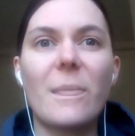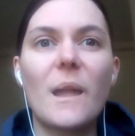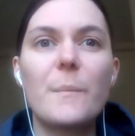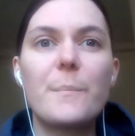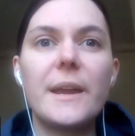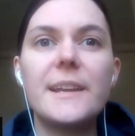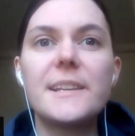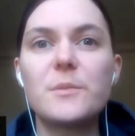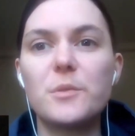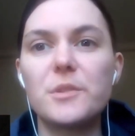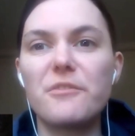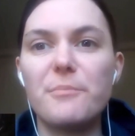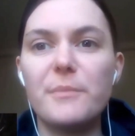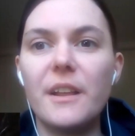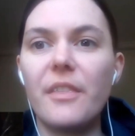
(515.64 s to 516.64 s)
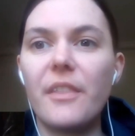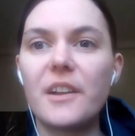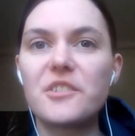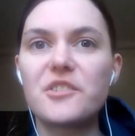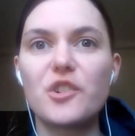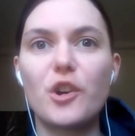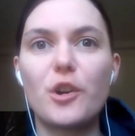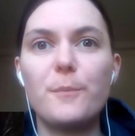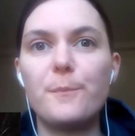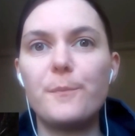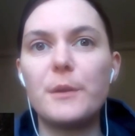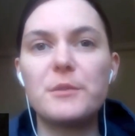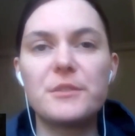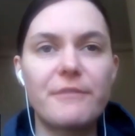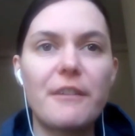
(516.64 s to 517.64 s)
Peter would have made that shot.
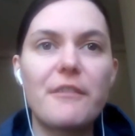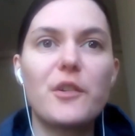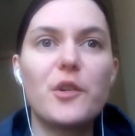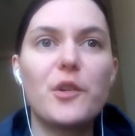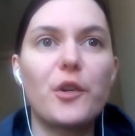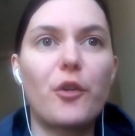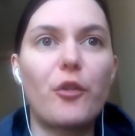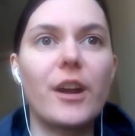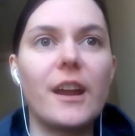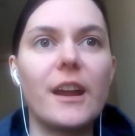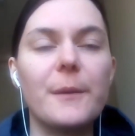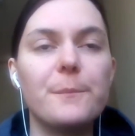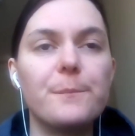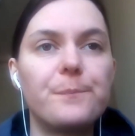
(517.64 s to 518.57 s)
He was very good at cricket.